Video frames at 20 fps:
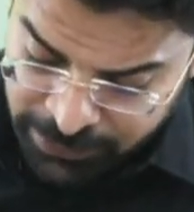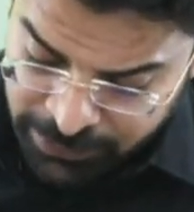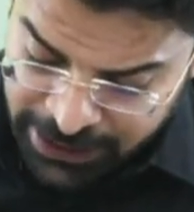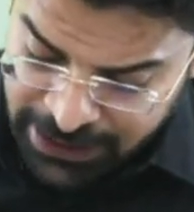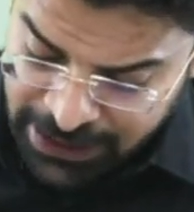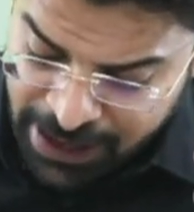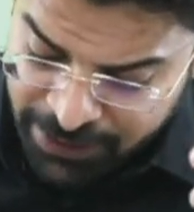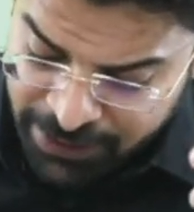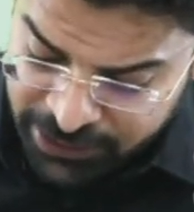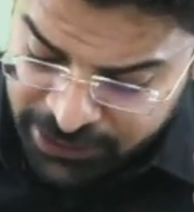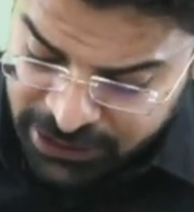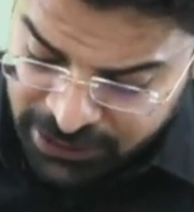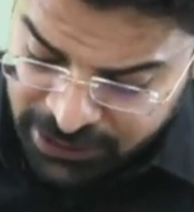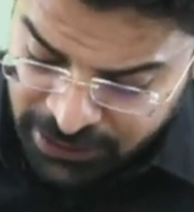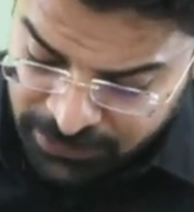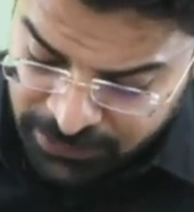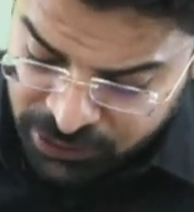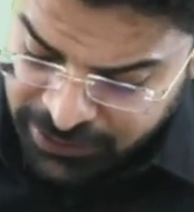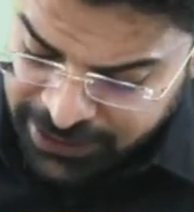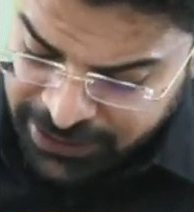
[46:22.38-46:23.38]
every term
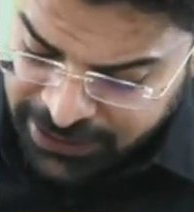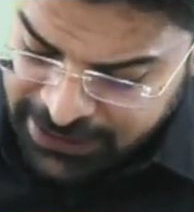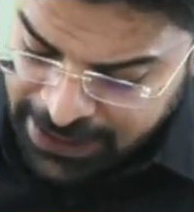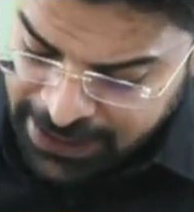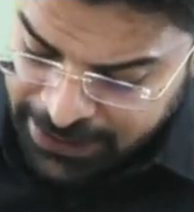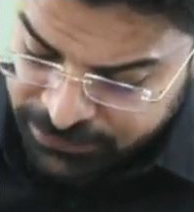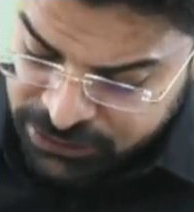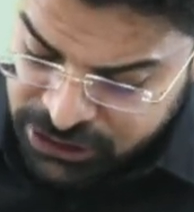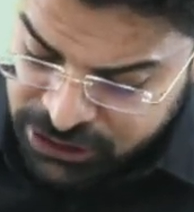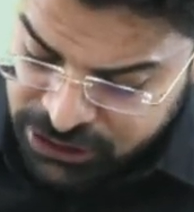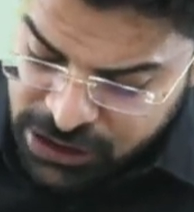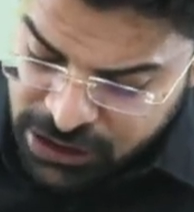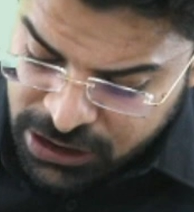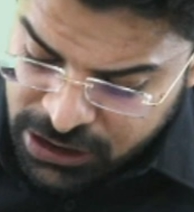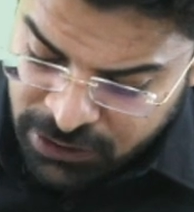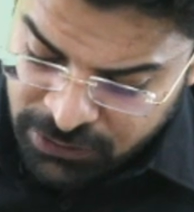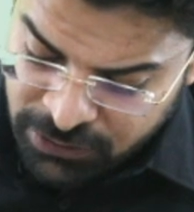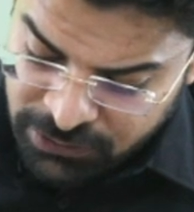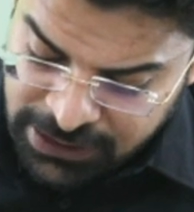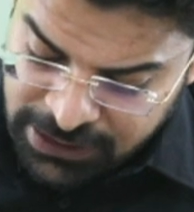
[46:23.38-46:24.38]
3 times, you will
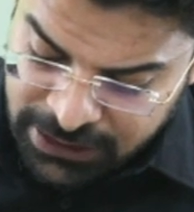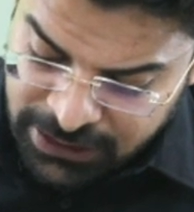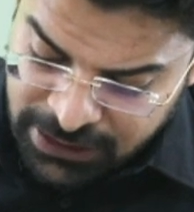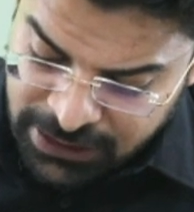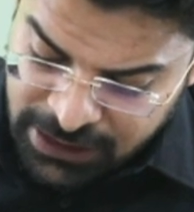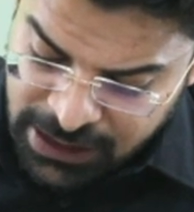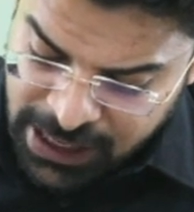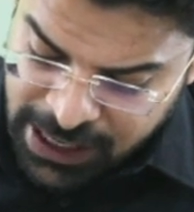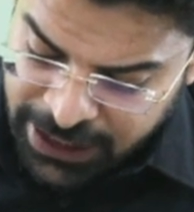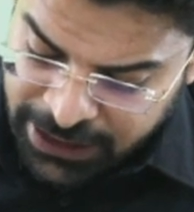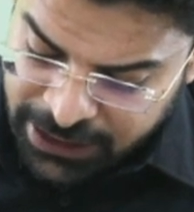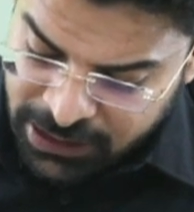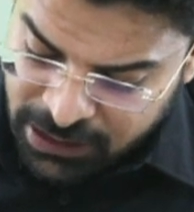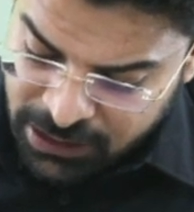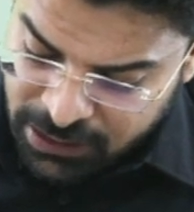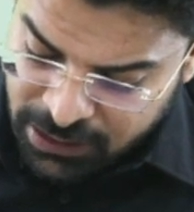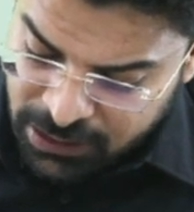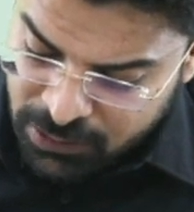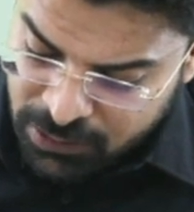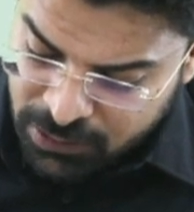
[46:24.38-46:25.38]
get 9,
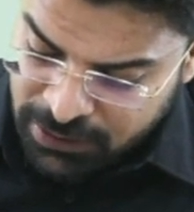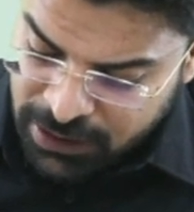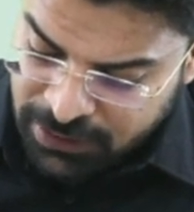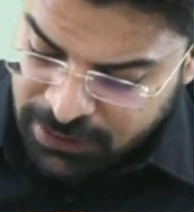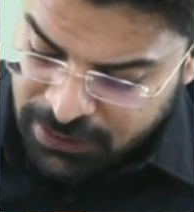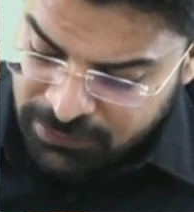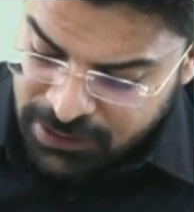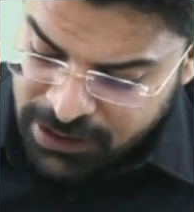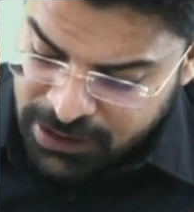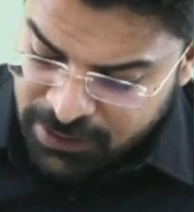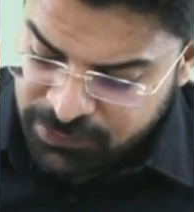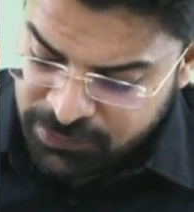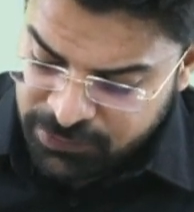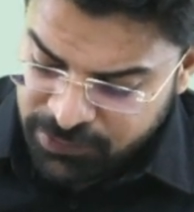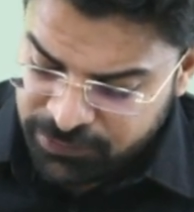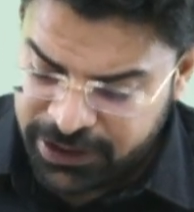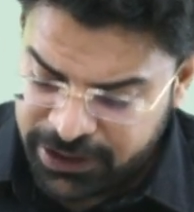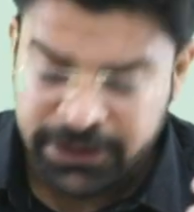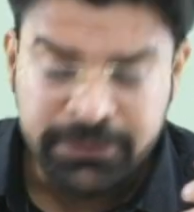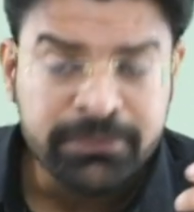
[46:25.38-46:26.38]
12 and
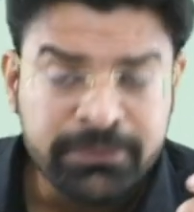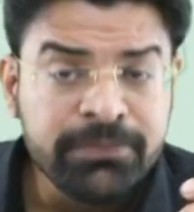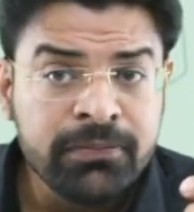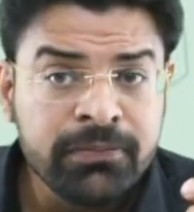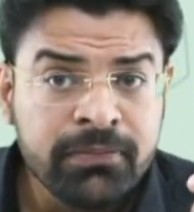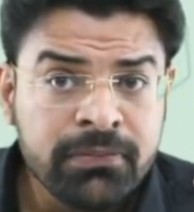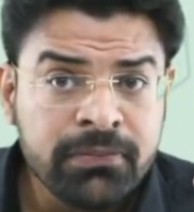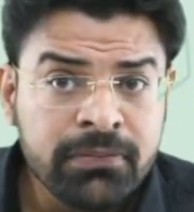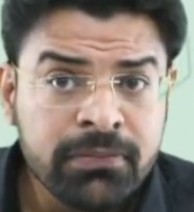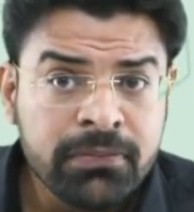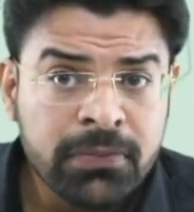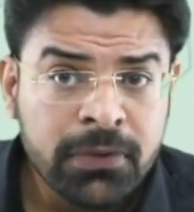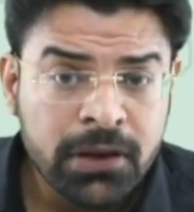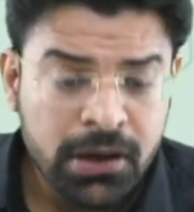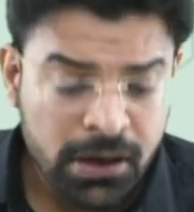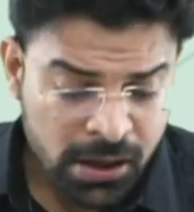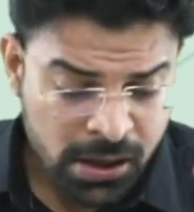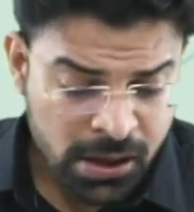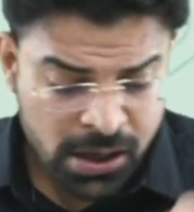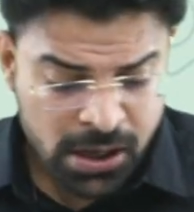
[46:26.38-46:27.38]
15.
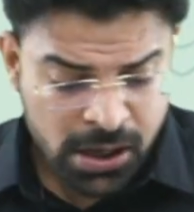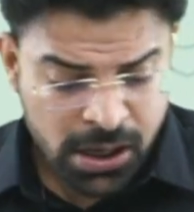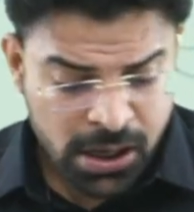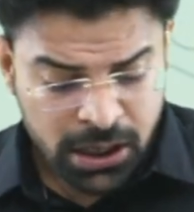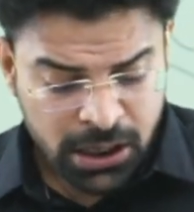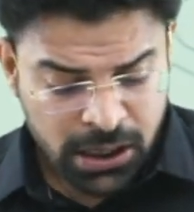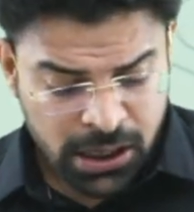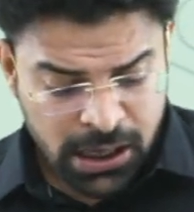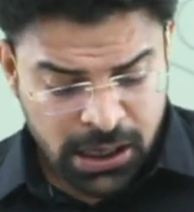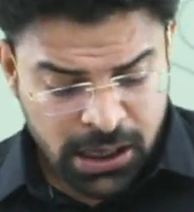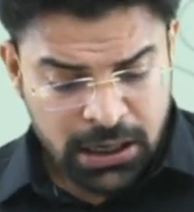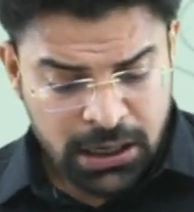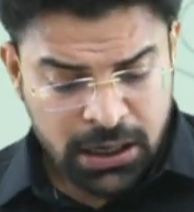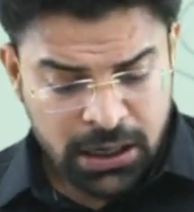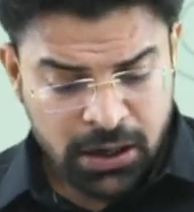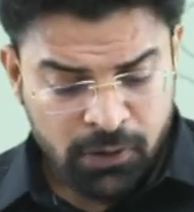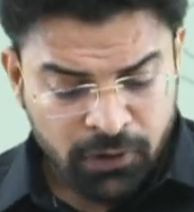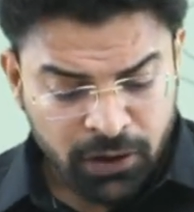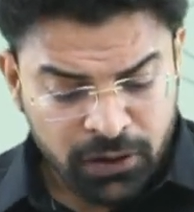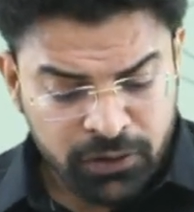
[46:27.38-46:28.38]
Now
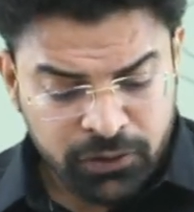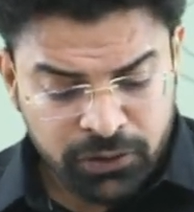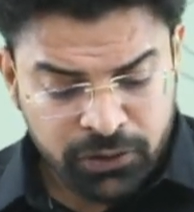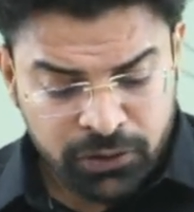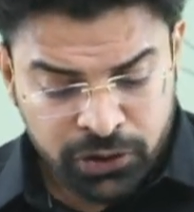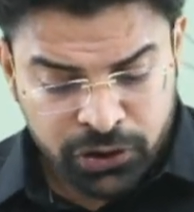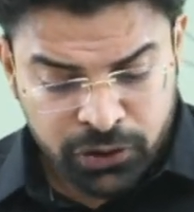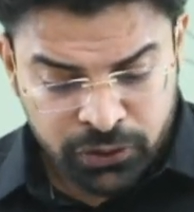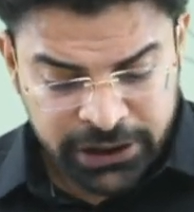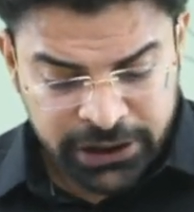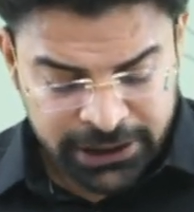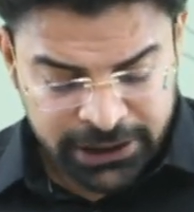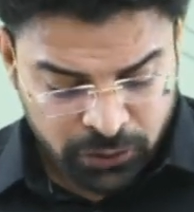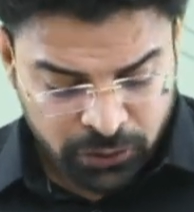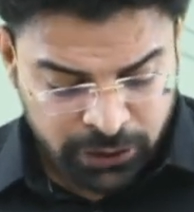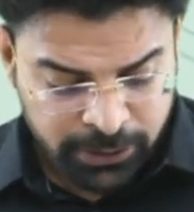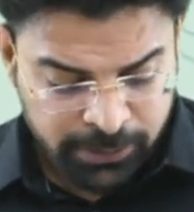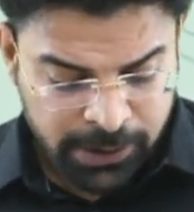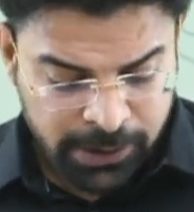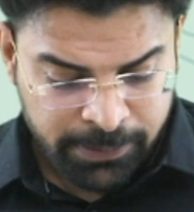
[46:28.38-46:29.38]
what you need to
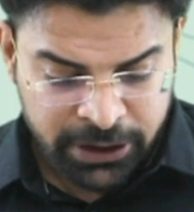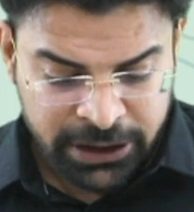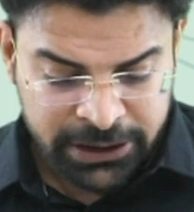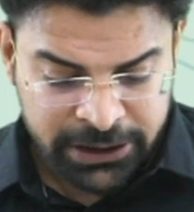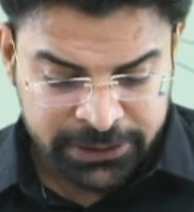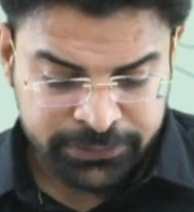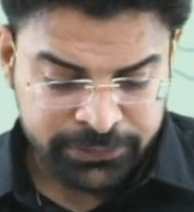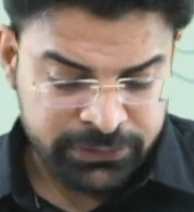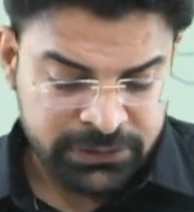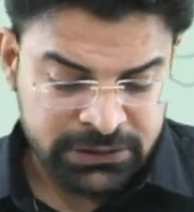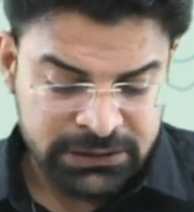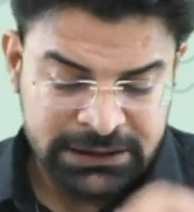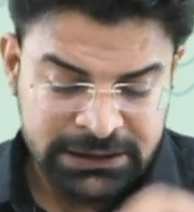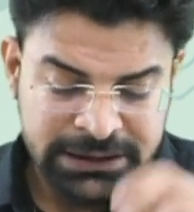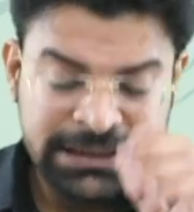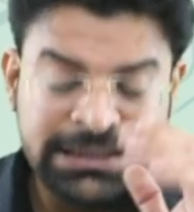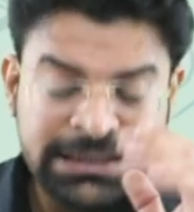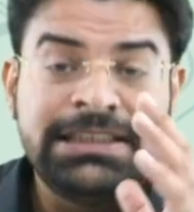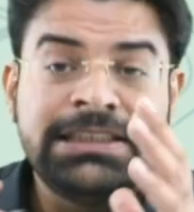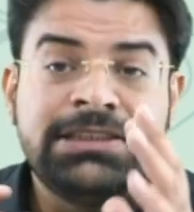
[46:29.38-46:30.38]
remember is
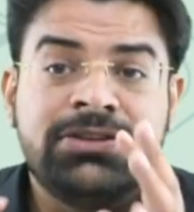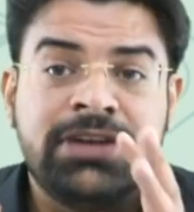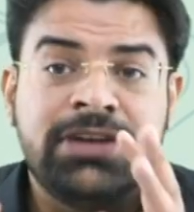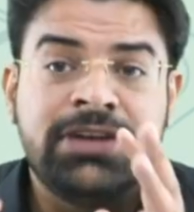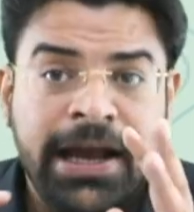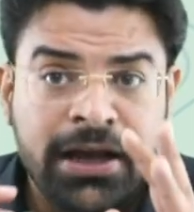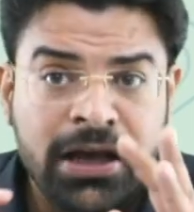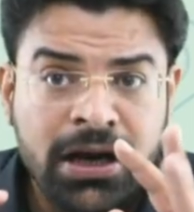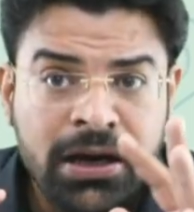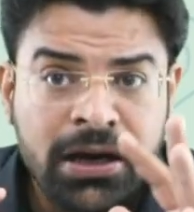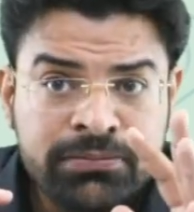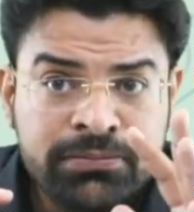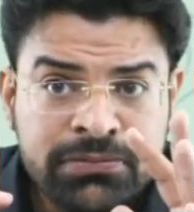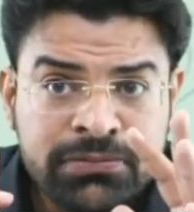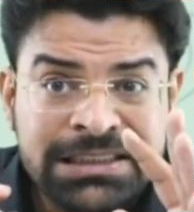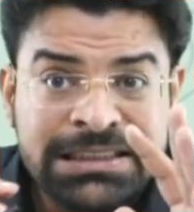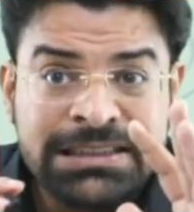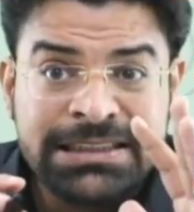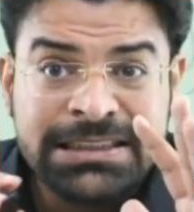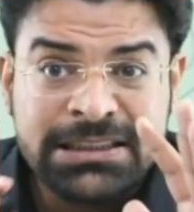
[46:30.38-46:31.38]
this diagram, is
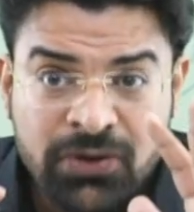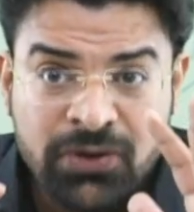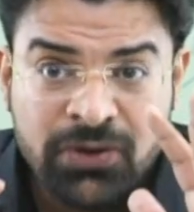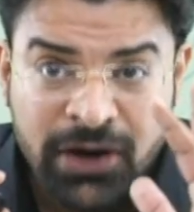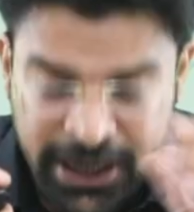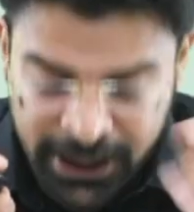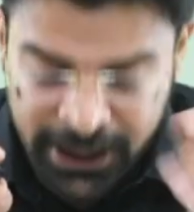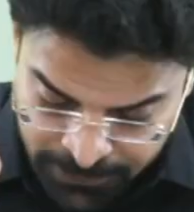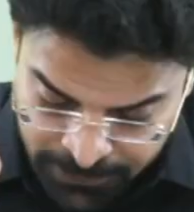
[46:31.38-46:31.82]
this triangle.